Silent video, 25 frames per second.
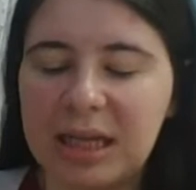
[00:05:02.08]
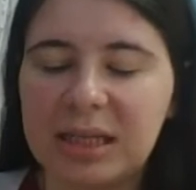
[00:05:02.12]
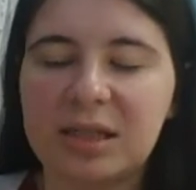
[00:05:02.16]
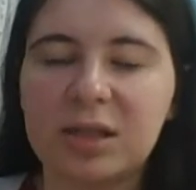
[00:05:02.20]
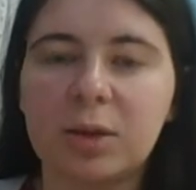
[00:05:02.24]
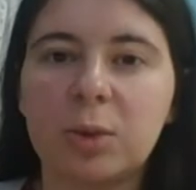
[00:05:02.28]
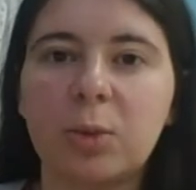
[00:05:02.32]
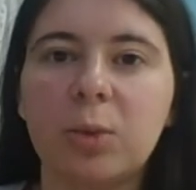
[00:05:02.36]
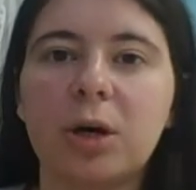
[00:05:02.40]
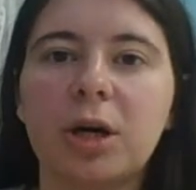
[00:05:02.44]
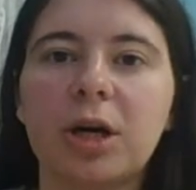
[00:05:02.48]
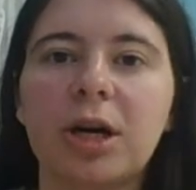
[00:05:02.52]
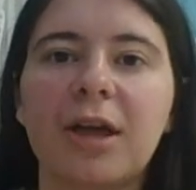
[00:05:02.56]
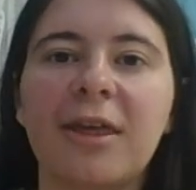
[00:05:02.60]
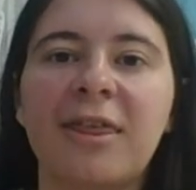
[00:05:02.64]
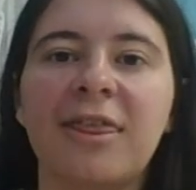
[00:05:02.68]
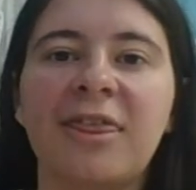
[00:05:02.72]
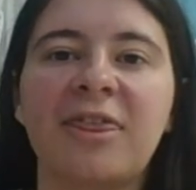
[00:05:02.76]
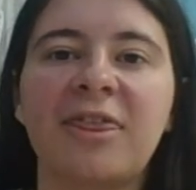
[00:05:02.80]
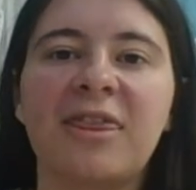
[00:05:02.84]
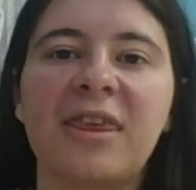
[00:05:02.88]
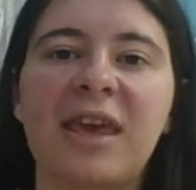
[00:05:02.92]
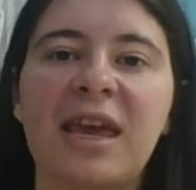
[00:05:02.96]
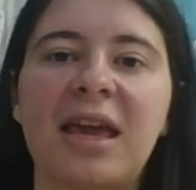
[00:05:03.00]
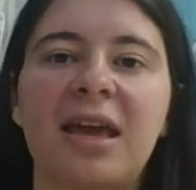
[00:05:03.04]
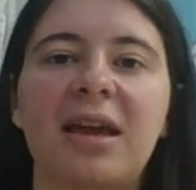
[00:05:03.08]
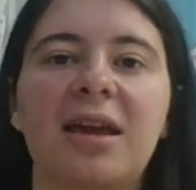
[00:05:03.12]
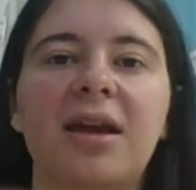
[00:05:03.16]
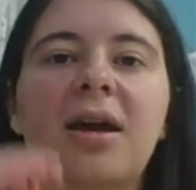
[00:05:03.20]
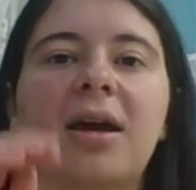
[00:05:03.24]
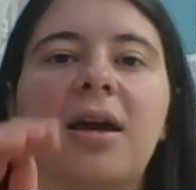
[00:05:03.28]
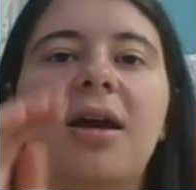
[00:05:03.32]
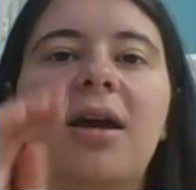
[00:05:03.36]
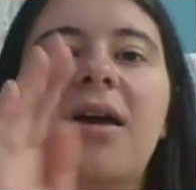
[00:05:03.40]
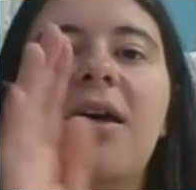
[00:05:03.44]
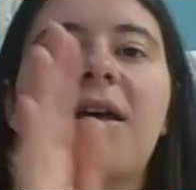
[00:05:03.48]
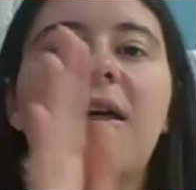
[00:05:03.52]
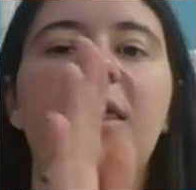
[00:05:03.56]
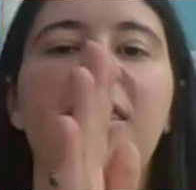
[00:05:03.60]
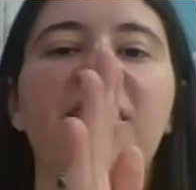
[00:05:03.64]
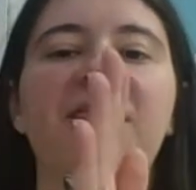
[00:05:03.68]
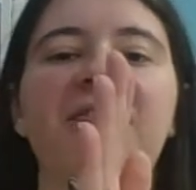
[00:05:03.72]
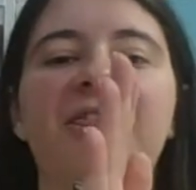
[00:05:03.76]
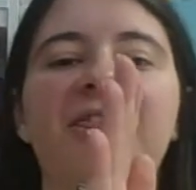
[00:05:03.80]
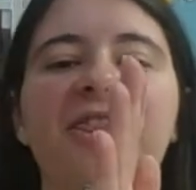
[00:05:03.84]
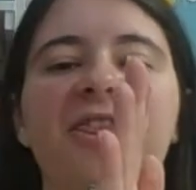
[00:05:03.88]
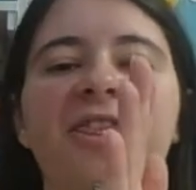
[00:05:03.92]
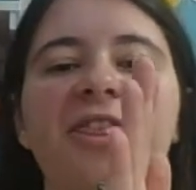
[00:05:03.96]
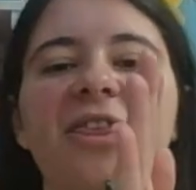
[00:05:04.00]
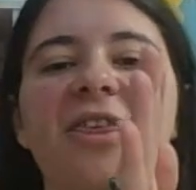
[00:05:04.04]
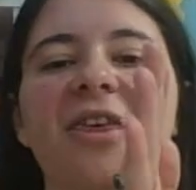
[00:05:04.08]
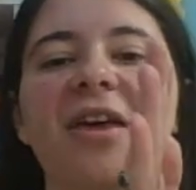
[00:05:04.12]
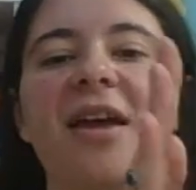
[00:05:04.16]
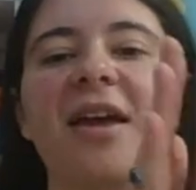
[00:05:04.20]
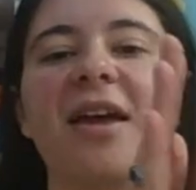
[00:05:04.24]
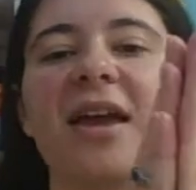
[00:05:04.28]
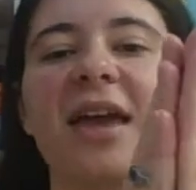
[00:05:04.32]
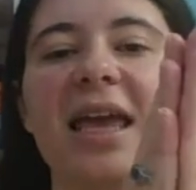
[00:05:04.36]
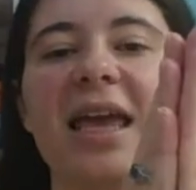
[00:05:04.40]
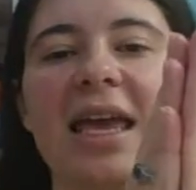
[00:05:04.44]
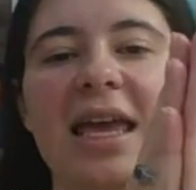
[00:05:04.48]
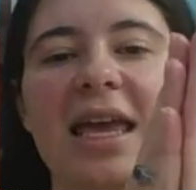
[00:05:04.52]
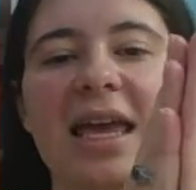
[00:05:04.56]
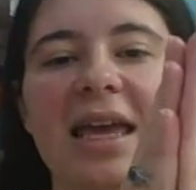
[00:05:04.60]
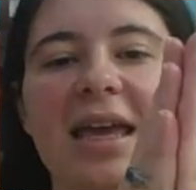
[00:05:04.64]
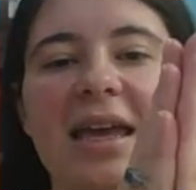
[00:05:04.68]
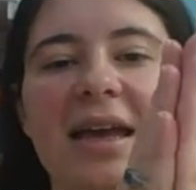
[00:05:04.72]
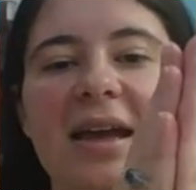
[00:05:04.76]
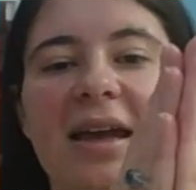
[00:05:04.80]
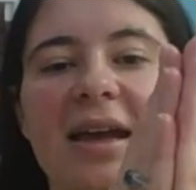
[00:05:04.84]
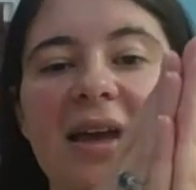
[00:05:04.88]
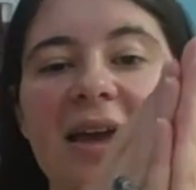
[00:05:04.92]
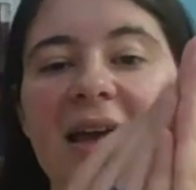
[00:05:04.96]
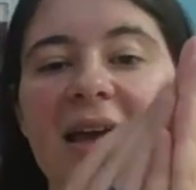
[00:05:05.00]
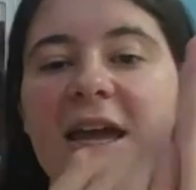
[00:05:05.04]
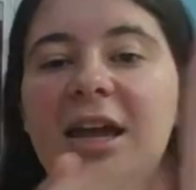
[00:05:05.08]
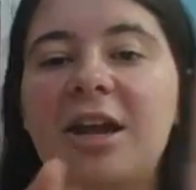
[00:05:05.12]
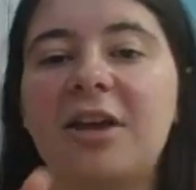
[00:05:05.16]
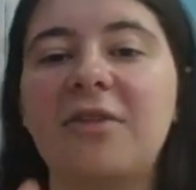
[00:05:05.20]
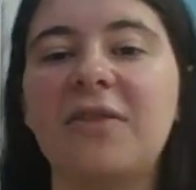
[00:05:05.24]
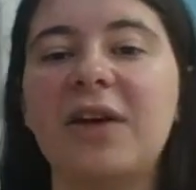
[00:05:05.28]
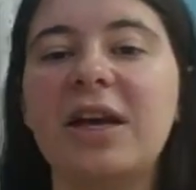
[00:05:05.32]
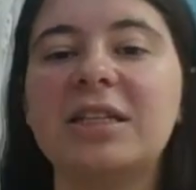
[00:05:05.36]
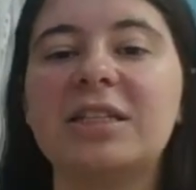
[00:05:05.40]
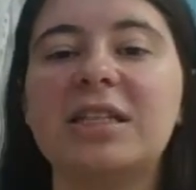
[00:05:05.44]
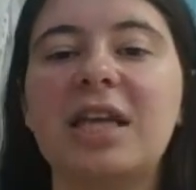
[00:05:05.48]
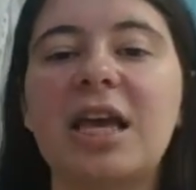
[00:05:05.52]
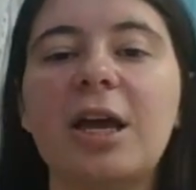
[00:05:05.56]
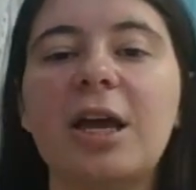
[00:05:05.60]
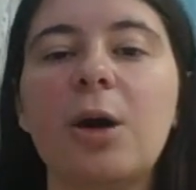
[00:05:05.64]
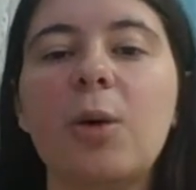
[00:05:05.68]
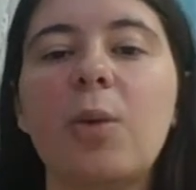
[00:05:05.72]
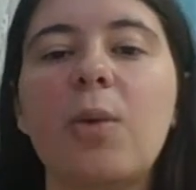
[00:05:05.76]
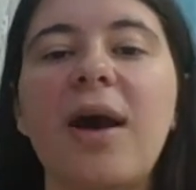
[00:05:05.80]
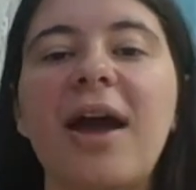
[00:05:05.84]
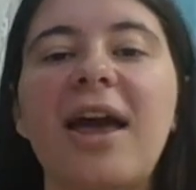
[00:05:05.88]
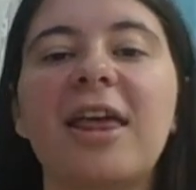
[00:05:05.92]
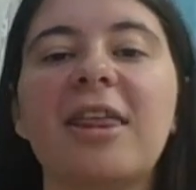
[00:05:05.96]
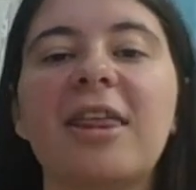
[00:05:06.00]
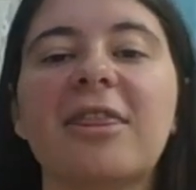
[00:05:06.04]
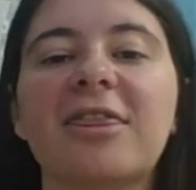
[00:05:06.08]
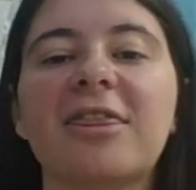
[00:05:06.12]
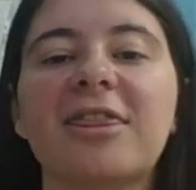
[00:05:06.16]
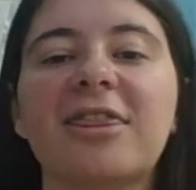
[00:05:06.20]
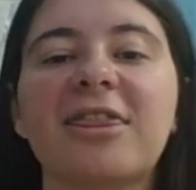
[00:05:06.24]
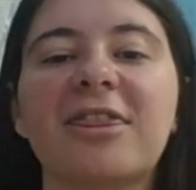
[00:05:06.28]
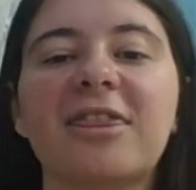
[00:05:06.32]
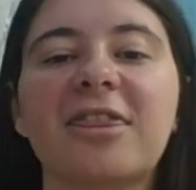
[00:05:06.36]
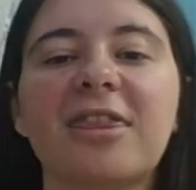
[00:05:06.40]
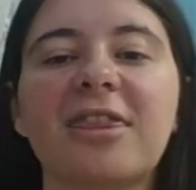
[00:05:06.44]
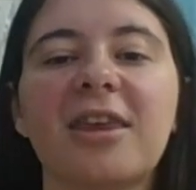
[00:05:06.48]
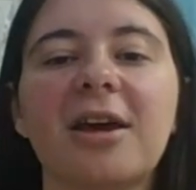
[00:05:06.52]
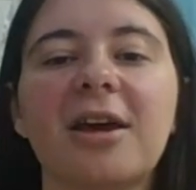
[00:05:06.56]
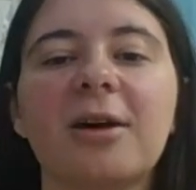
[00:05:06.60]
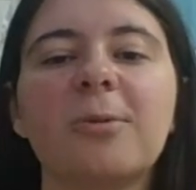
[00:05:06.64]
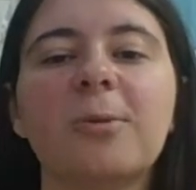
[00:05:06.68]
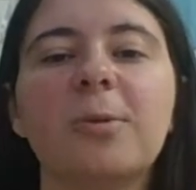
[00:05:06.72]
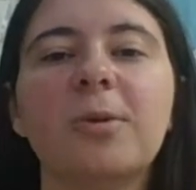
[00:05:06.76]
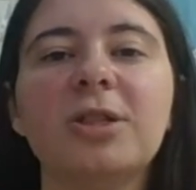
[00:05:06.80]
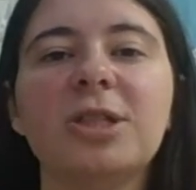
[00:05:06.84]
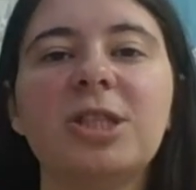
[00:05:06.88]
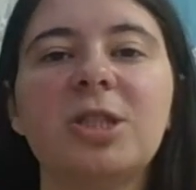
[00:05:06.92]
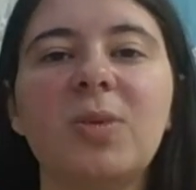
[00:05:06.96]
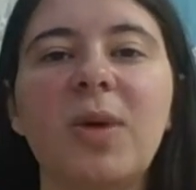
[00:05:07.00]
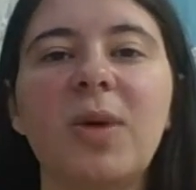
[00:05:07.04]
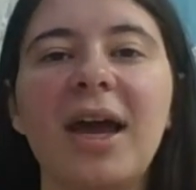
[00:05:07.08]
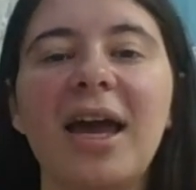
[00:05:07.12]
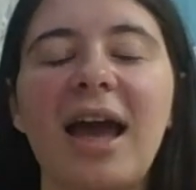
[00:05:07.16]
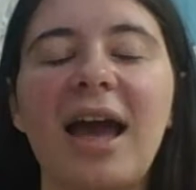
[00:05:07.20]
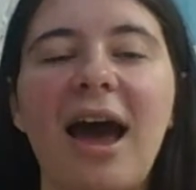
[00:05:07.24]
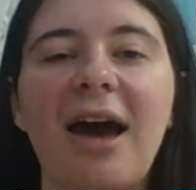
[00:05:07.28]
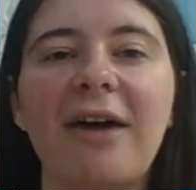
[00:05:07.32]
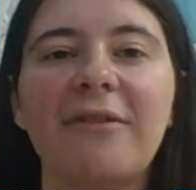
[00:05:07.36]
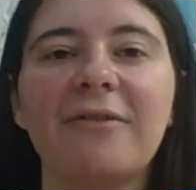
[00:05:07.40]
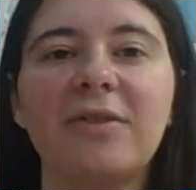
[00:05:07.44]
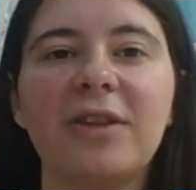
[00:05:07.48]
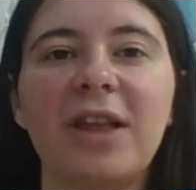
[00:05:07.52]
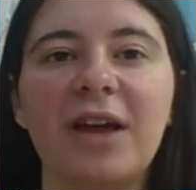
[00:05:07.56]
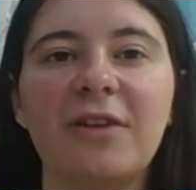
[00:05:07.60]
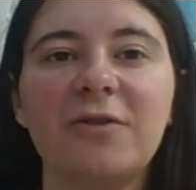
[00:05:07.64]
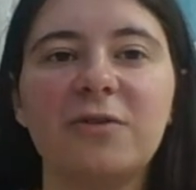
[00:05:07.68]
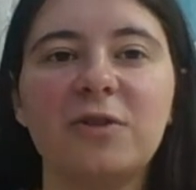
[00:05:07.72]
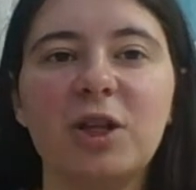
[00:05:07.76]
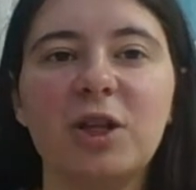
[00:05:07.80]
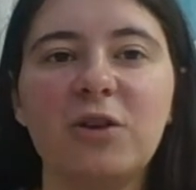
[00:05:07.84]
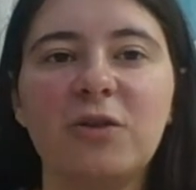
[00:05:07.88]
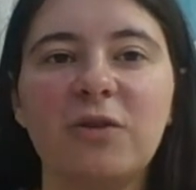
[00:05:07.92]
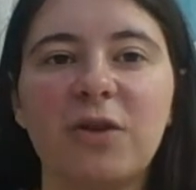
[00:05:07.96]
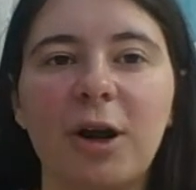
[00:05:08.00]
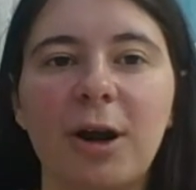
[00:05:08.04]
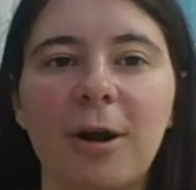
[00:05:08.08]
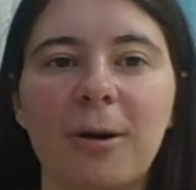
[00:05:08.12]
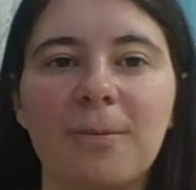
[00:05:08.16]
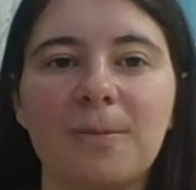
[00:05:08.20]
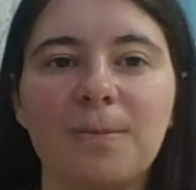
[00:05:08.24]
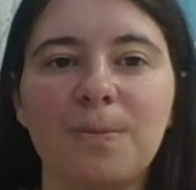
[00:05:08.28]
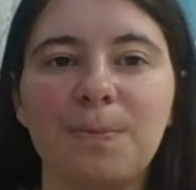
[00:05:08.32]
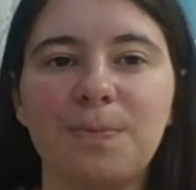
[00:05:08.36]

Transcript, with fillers: is the word thing. Ing. And if I take away what do I have left over?